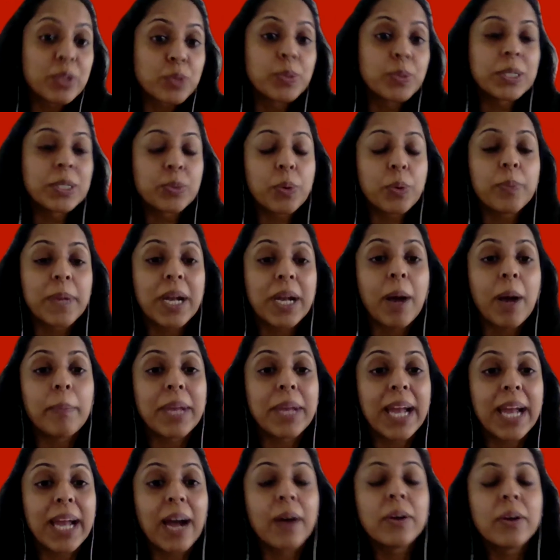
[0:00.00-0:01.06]
which will be coming
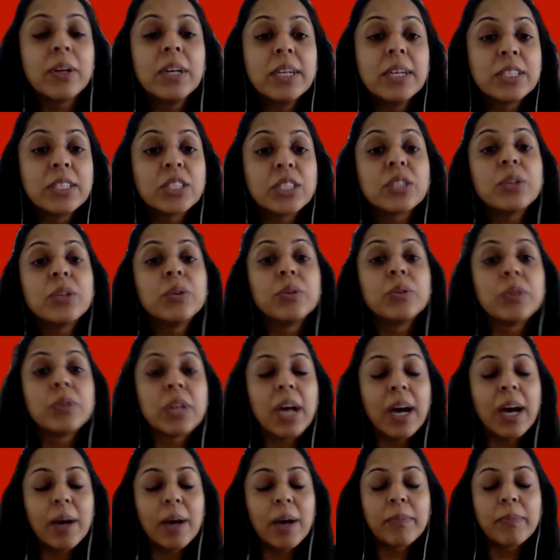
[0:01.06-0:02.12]
out soon,
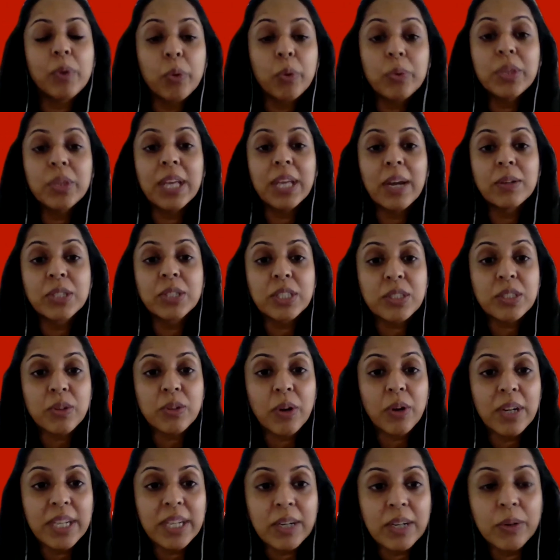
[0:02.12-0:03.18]
called The Ojas
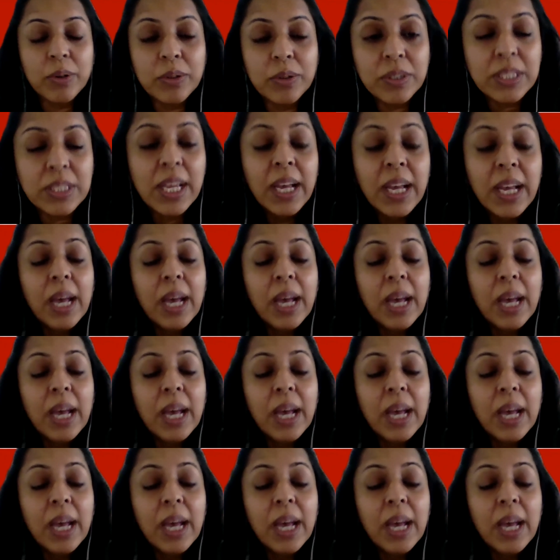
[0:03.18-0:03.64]
Chronicles.